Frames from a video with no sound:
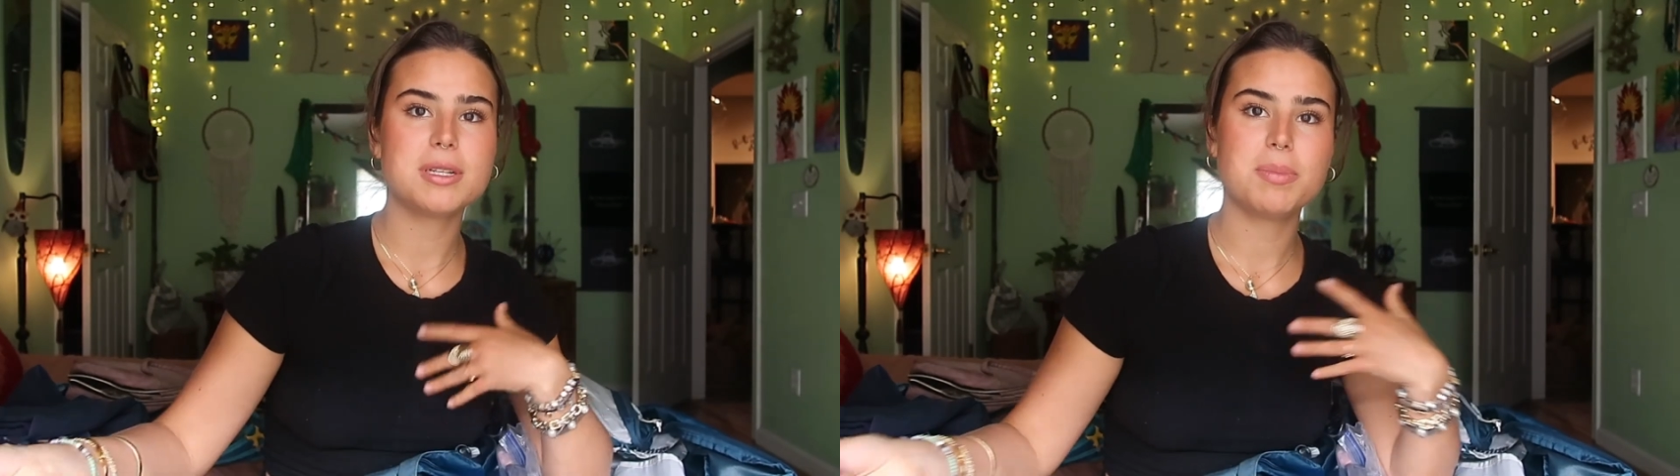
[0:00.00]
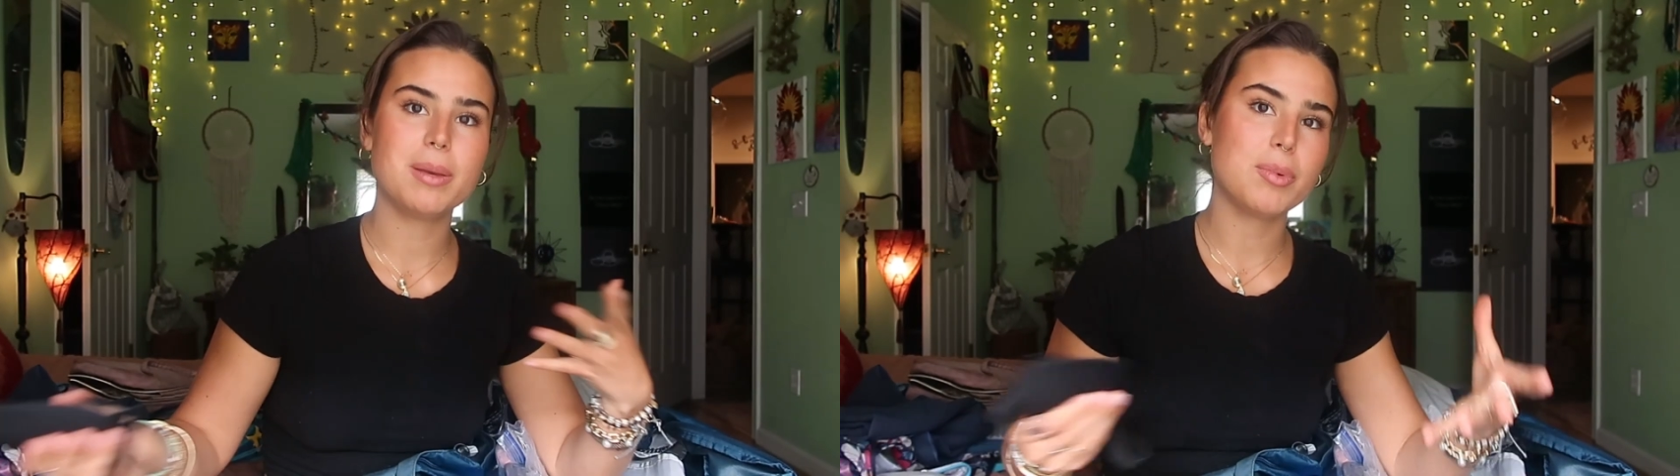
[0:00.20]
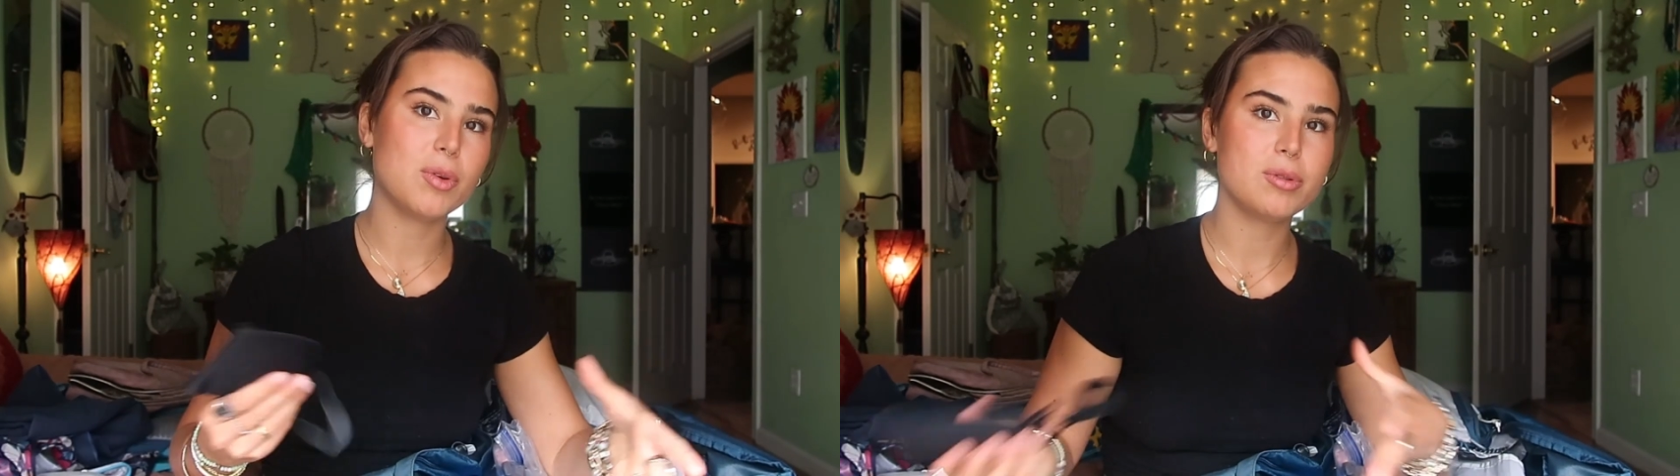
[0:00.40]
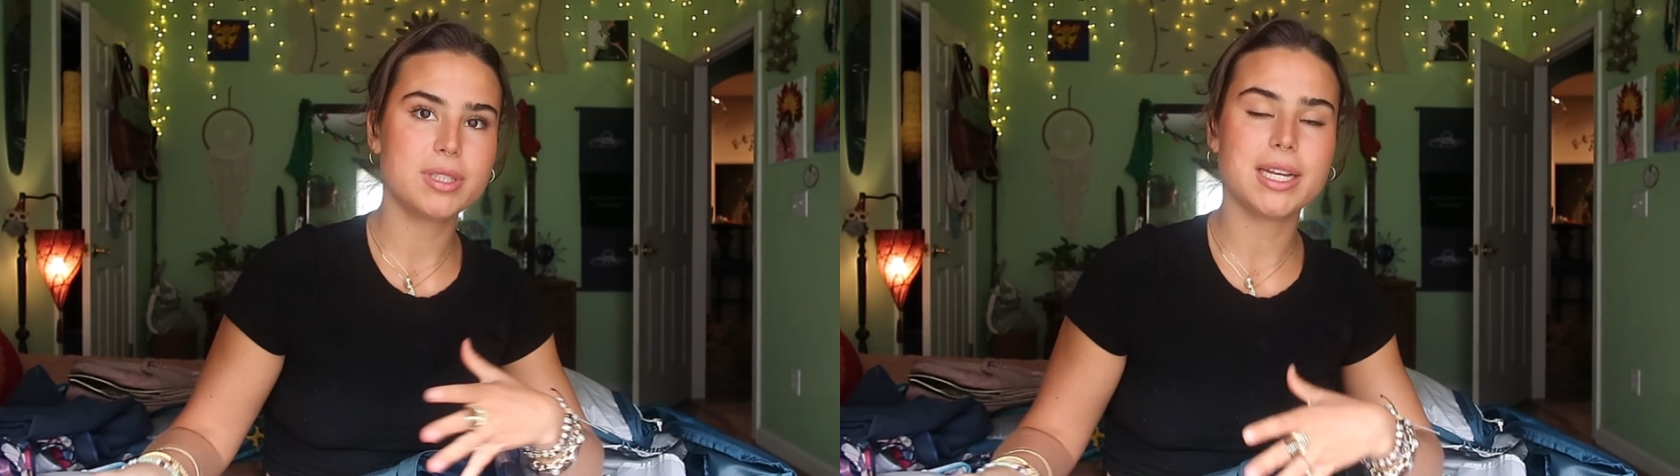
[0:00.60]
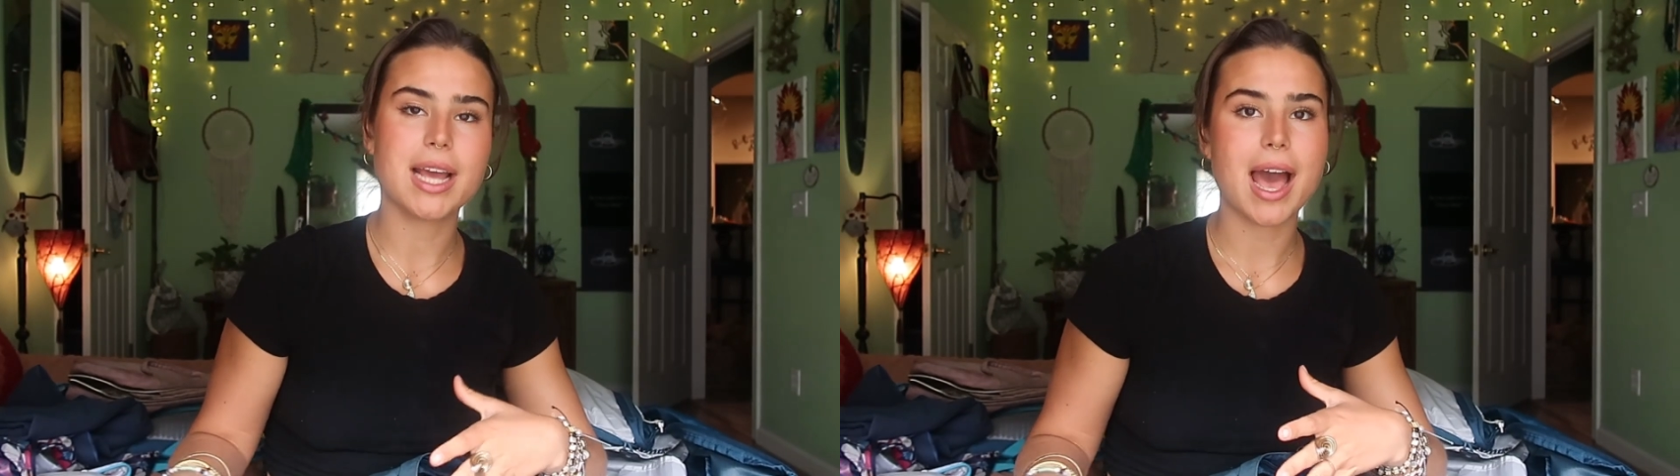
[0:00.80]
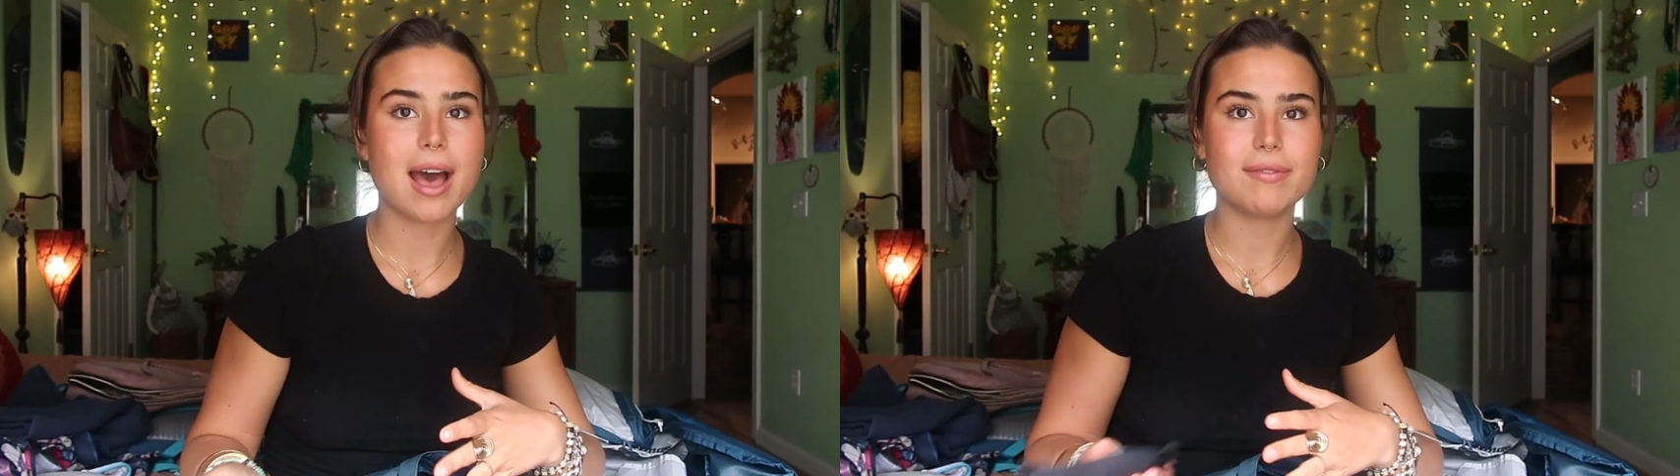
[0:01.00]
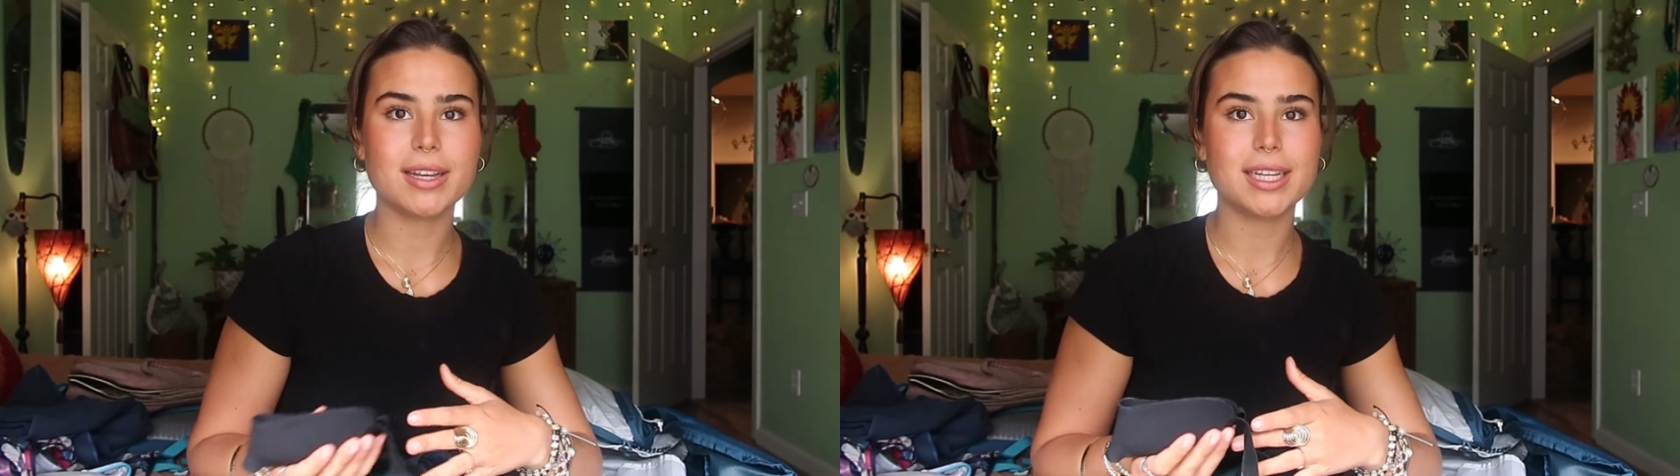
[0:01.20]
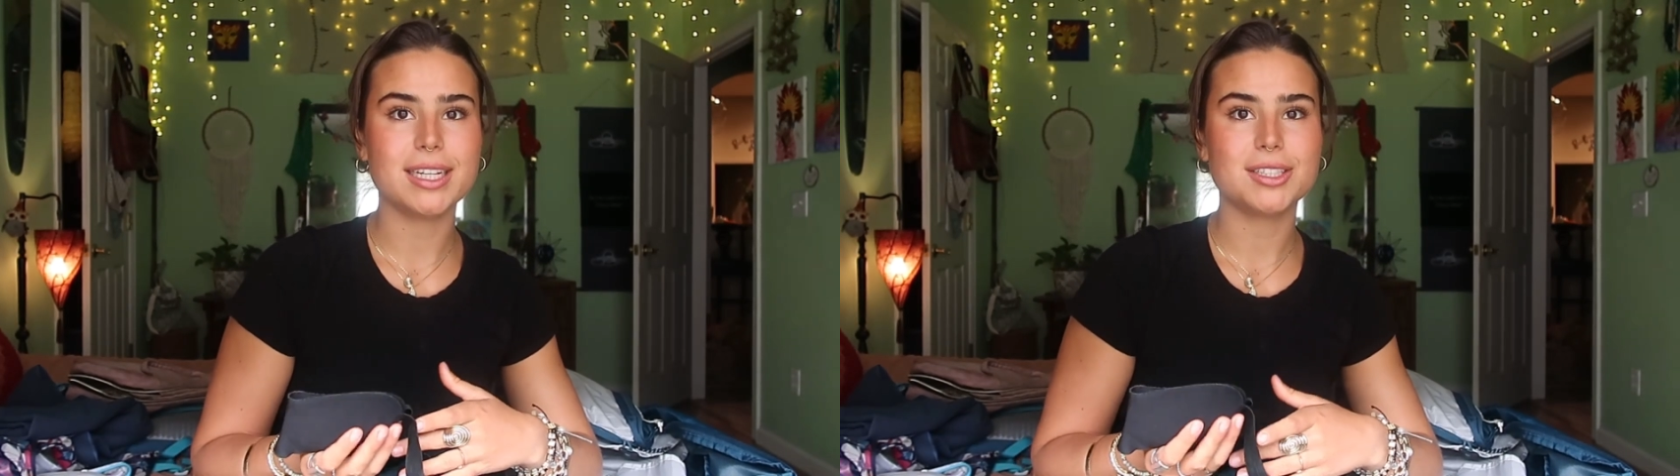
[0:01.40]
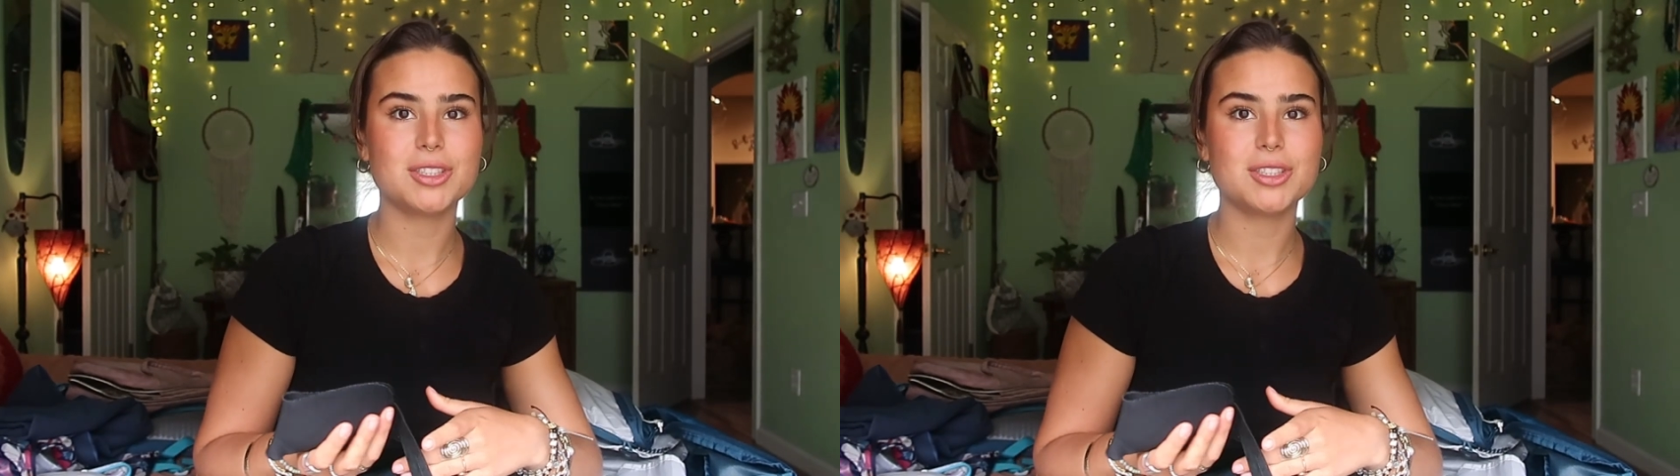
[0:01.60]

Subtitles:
to people who didn't have any,